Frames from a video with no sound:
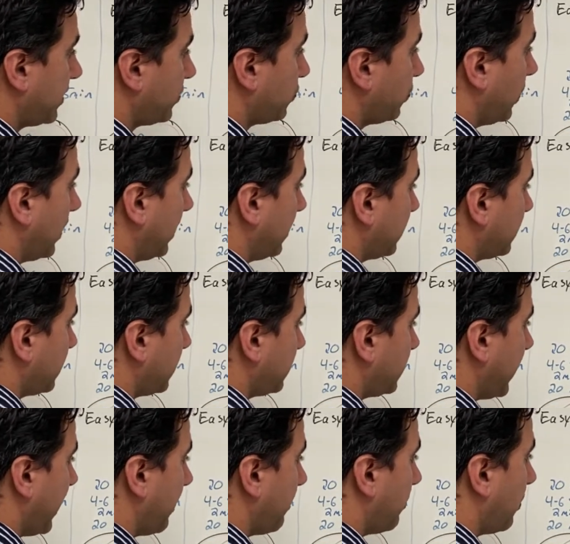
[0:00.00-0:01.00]
well as a
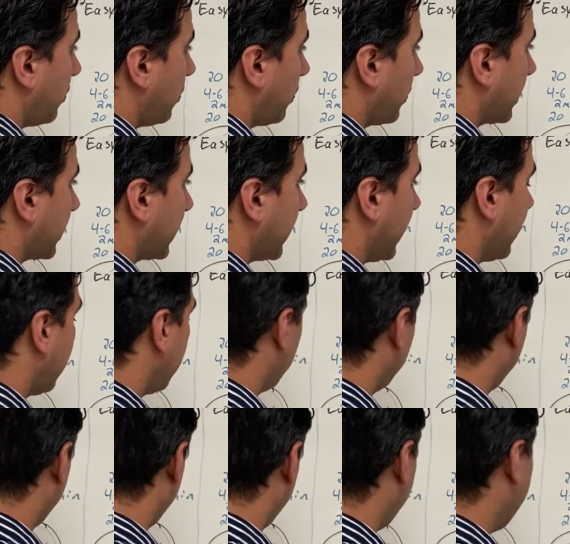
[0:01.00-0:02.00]
tempo workout,
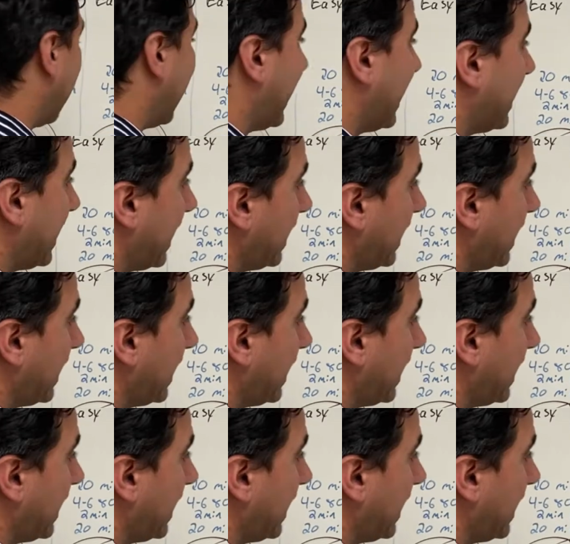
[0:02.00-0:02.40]
and